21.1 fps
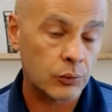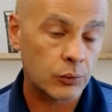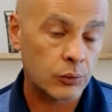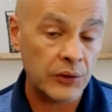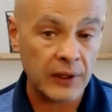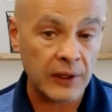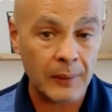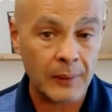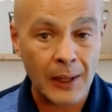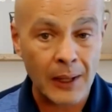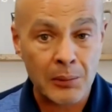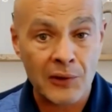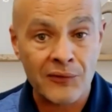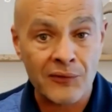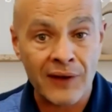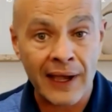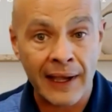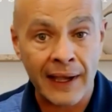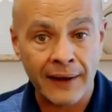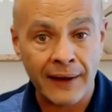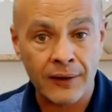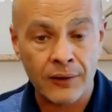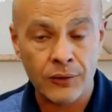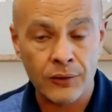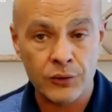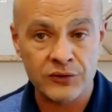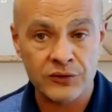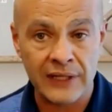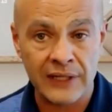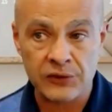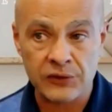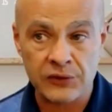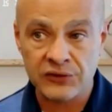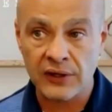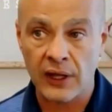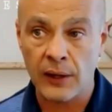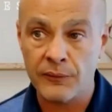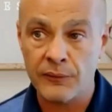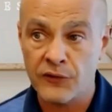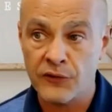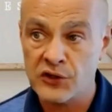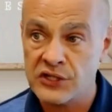When we think about a provider who is now
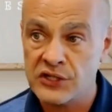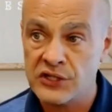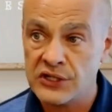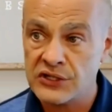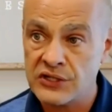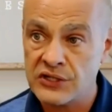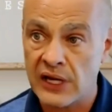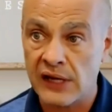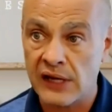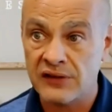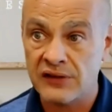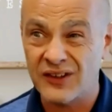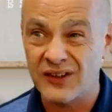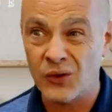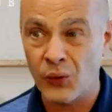set up for success